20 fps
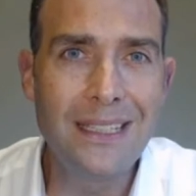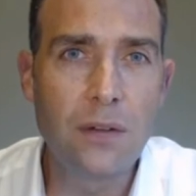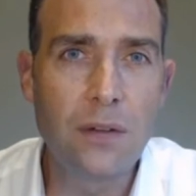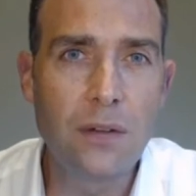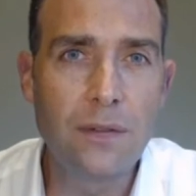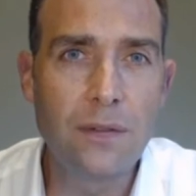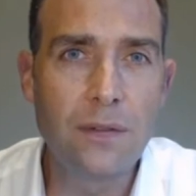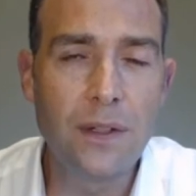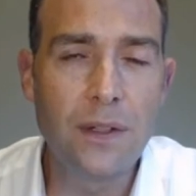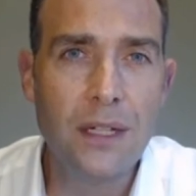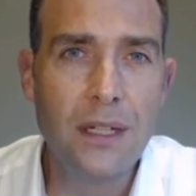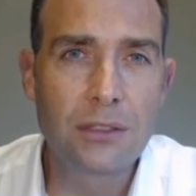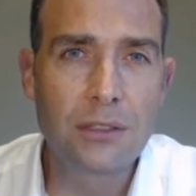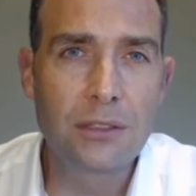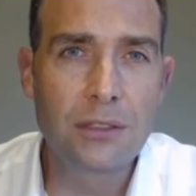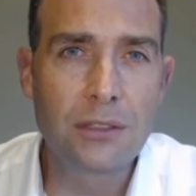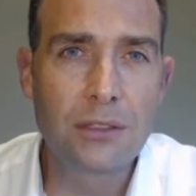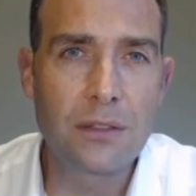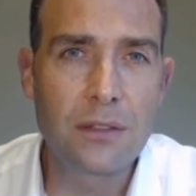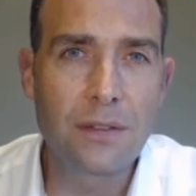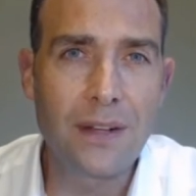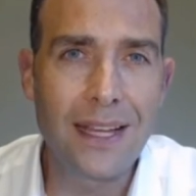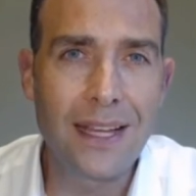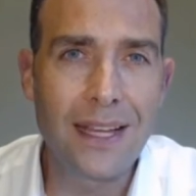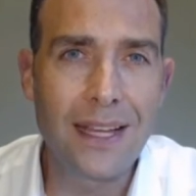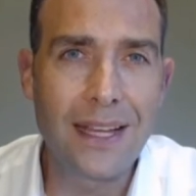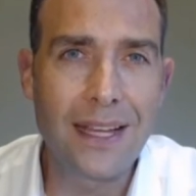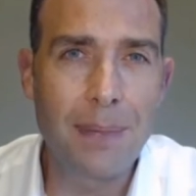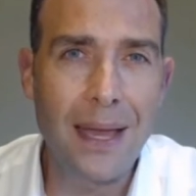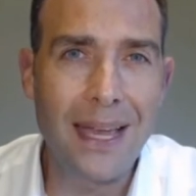offer to
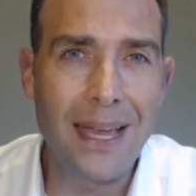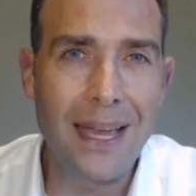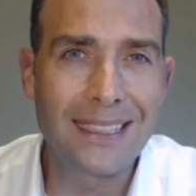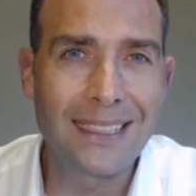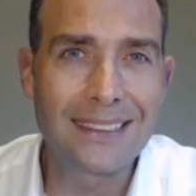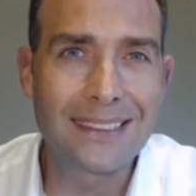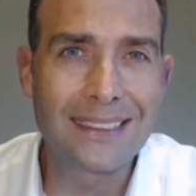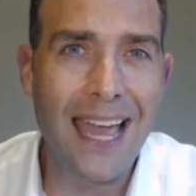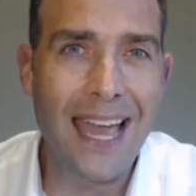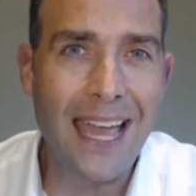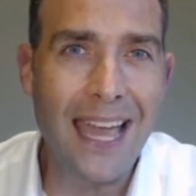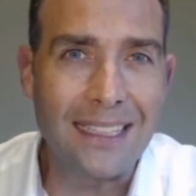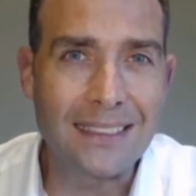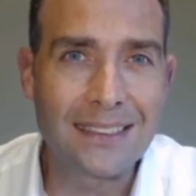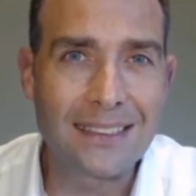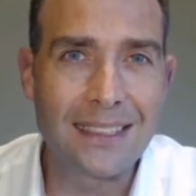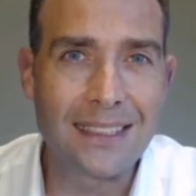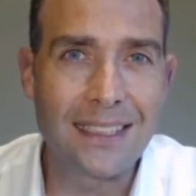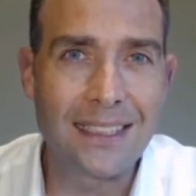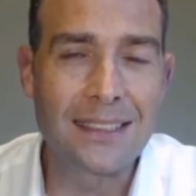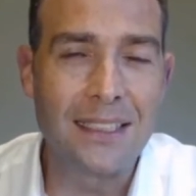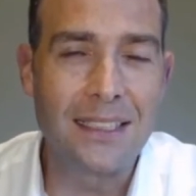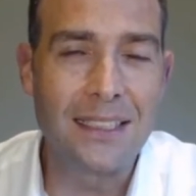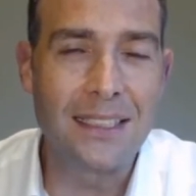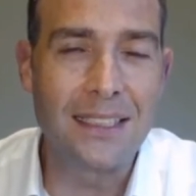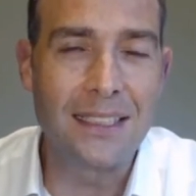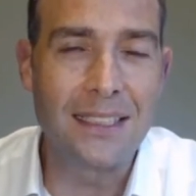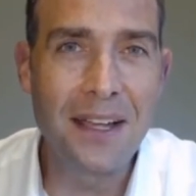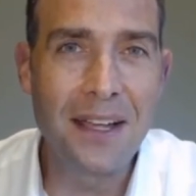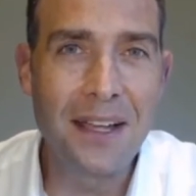reflect a bank's acts at any
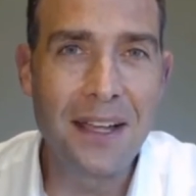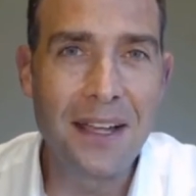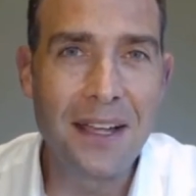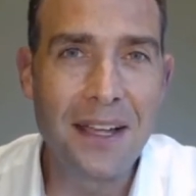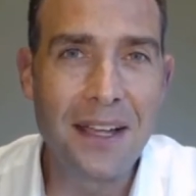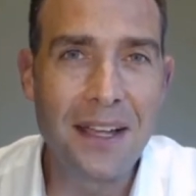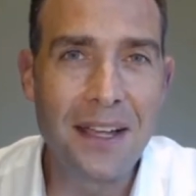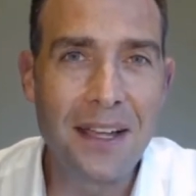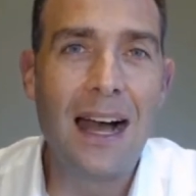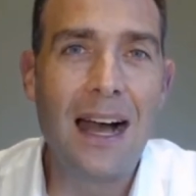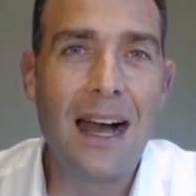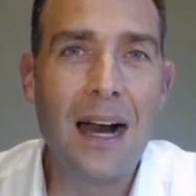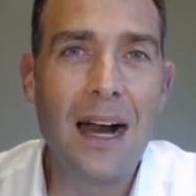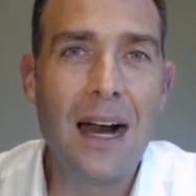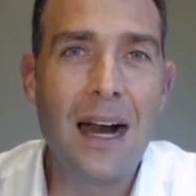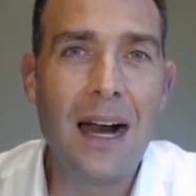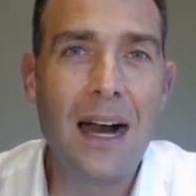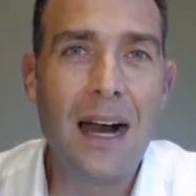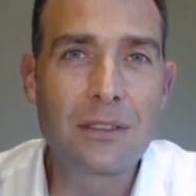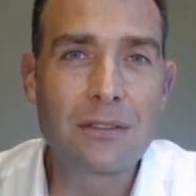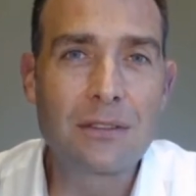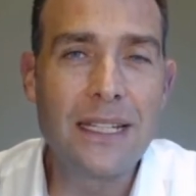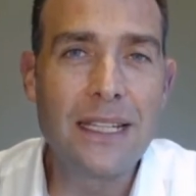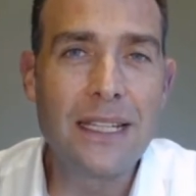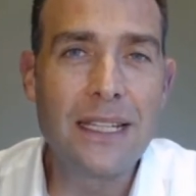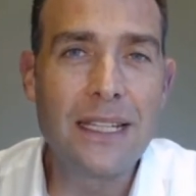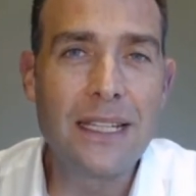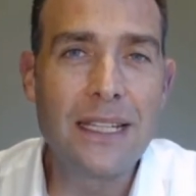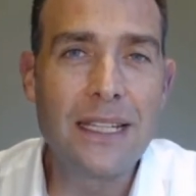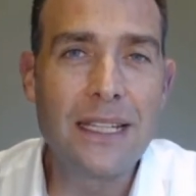time. It's a really
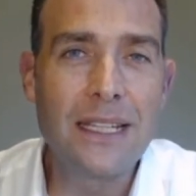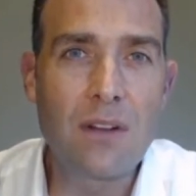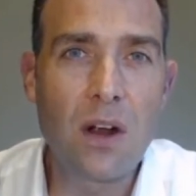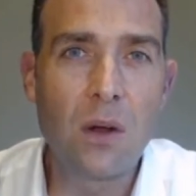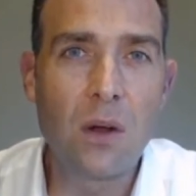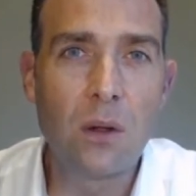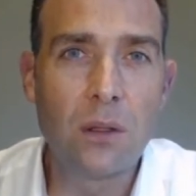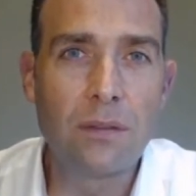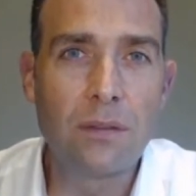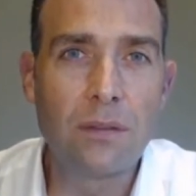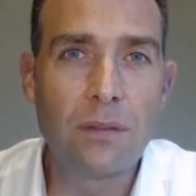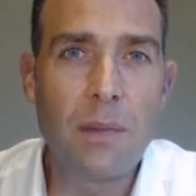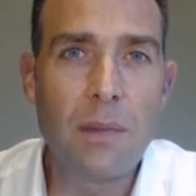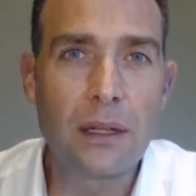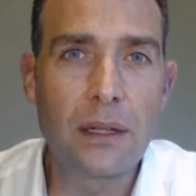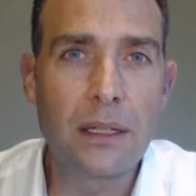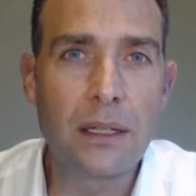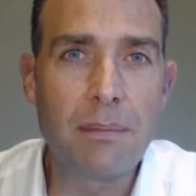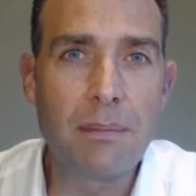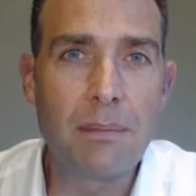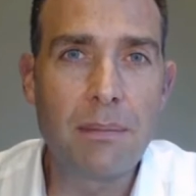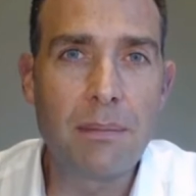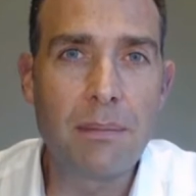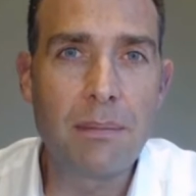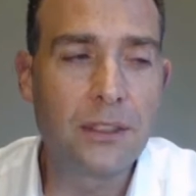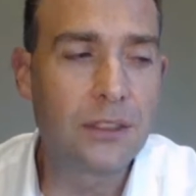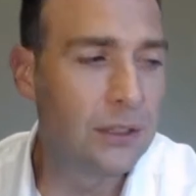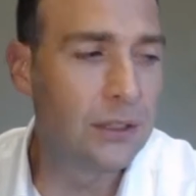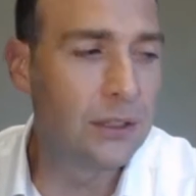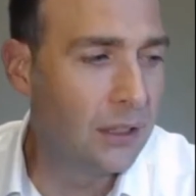key role of a market maker
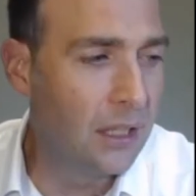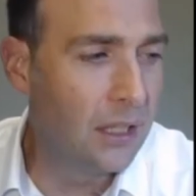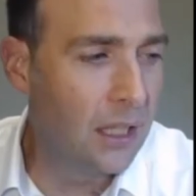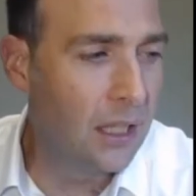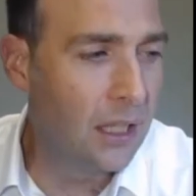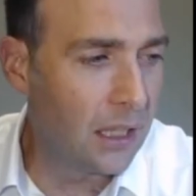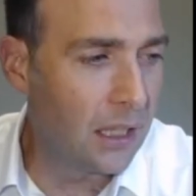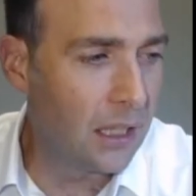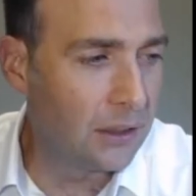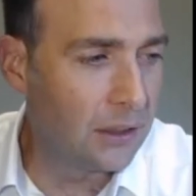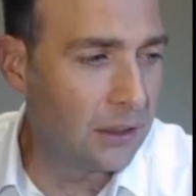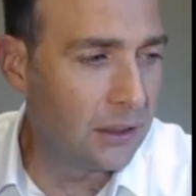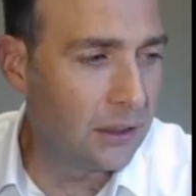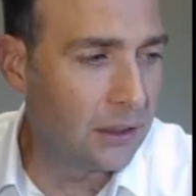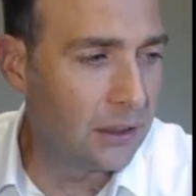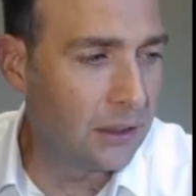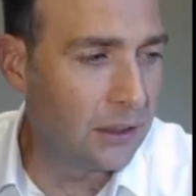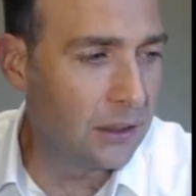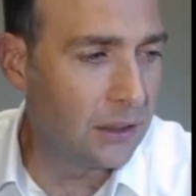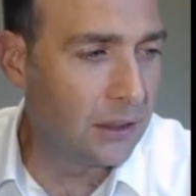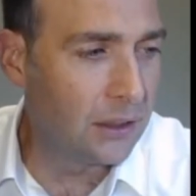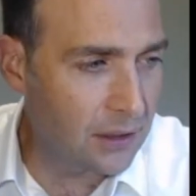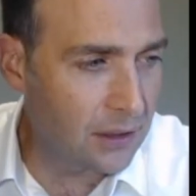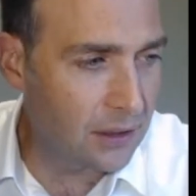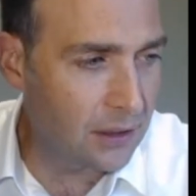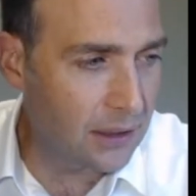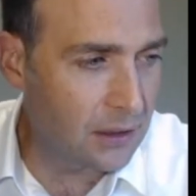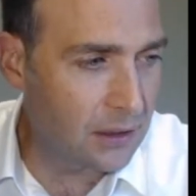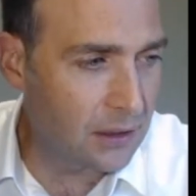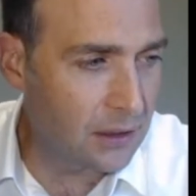to adjust
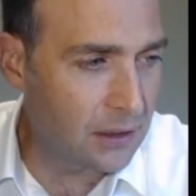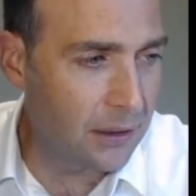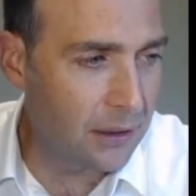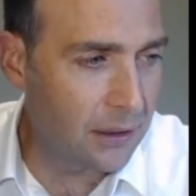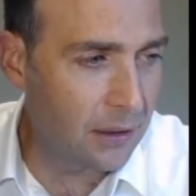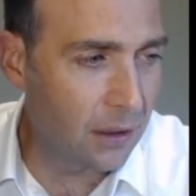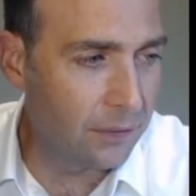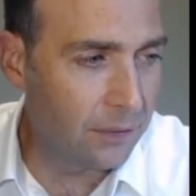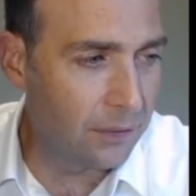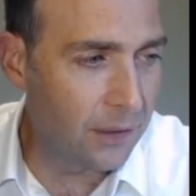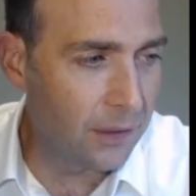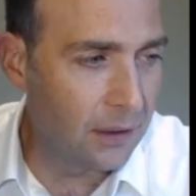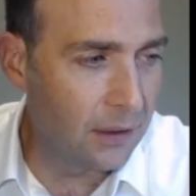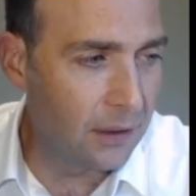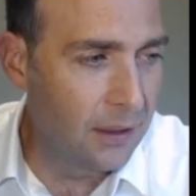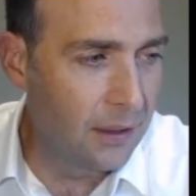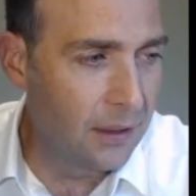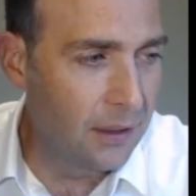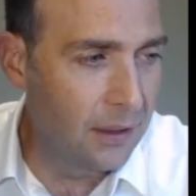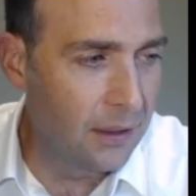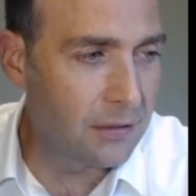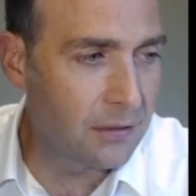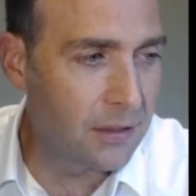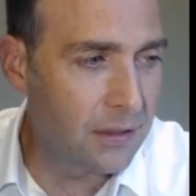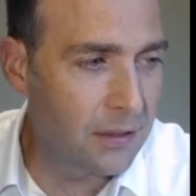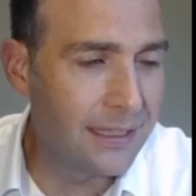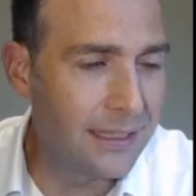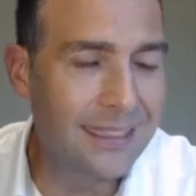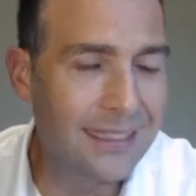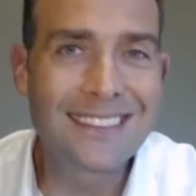this bid and offer to
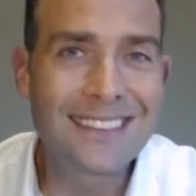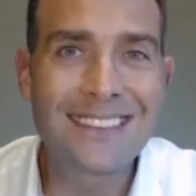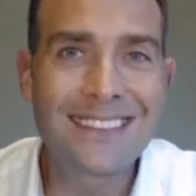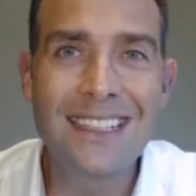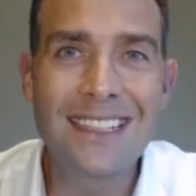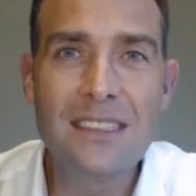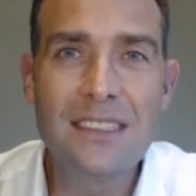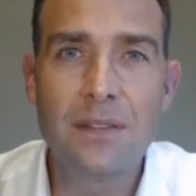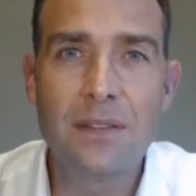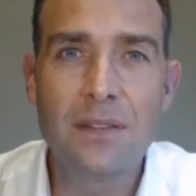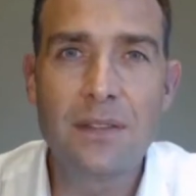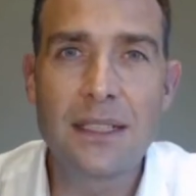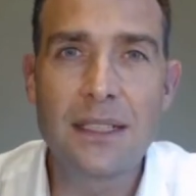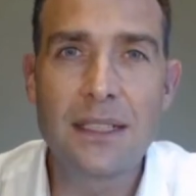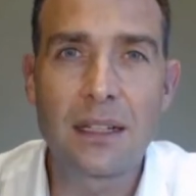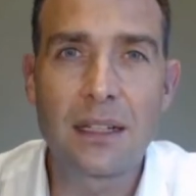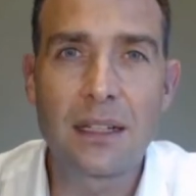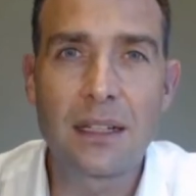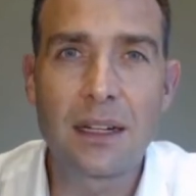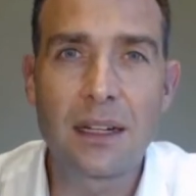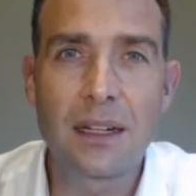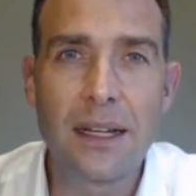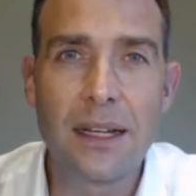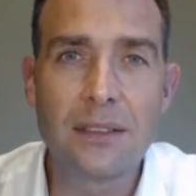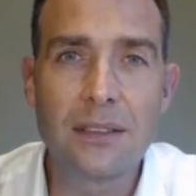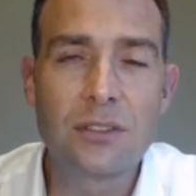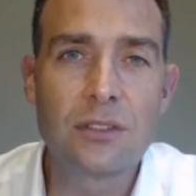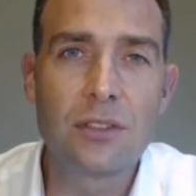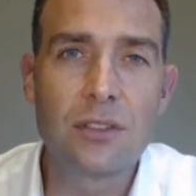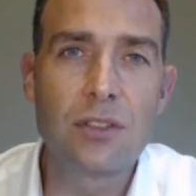really incentivize a
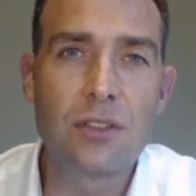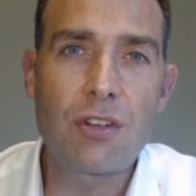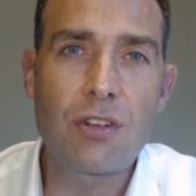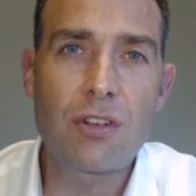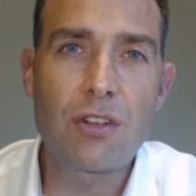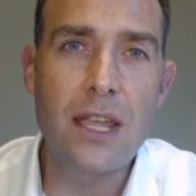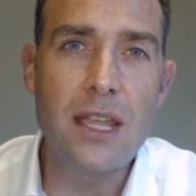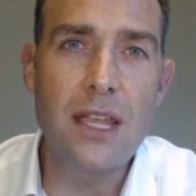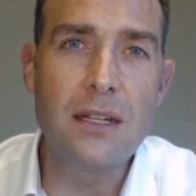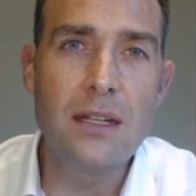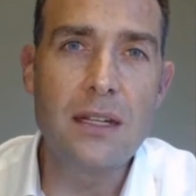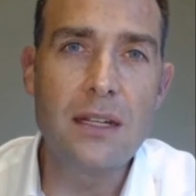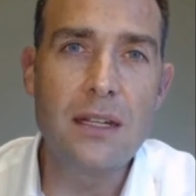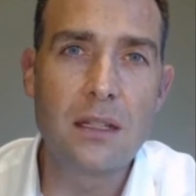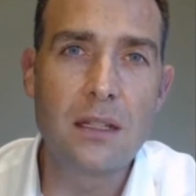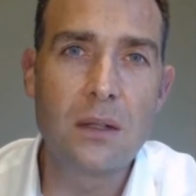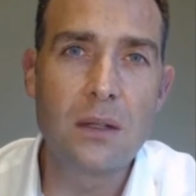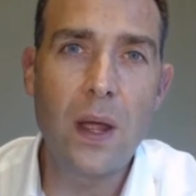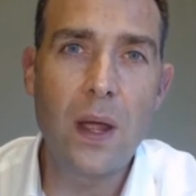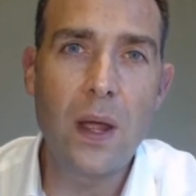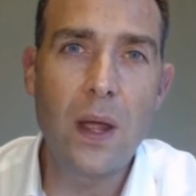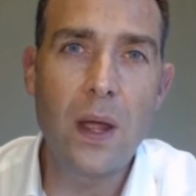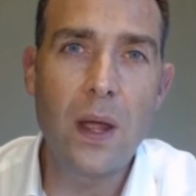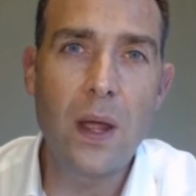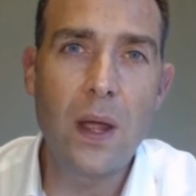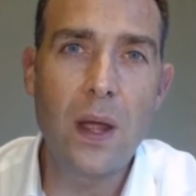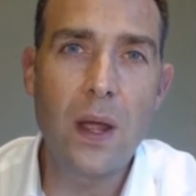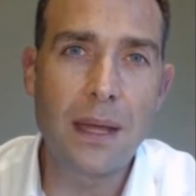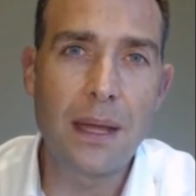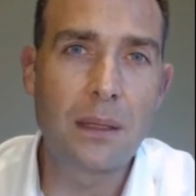client to trade in the way
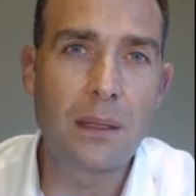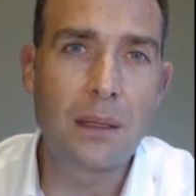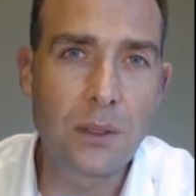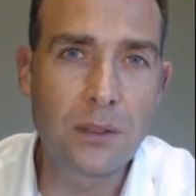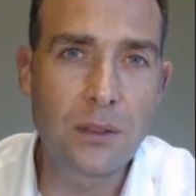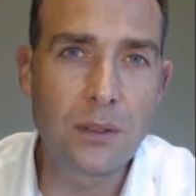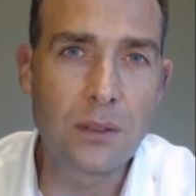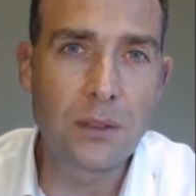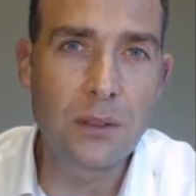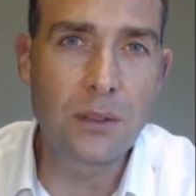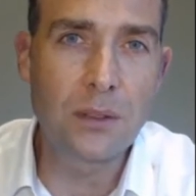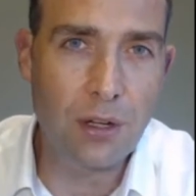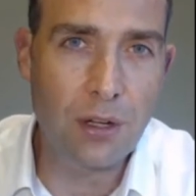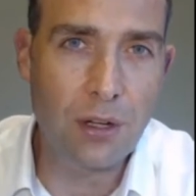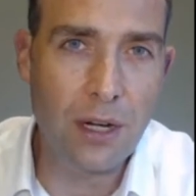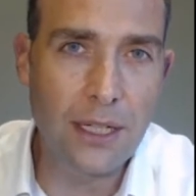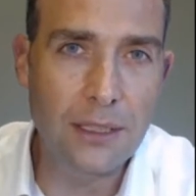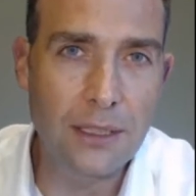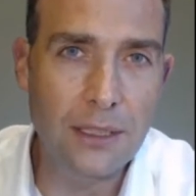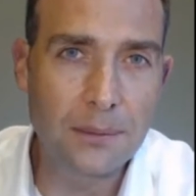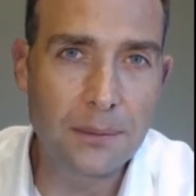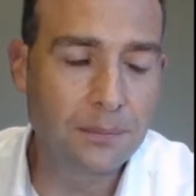that the bank wants them to trade.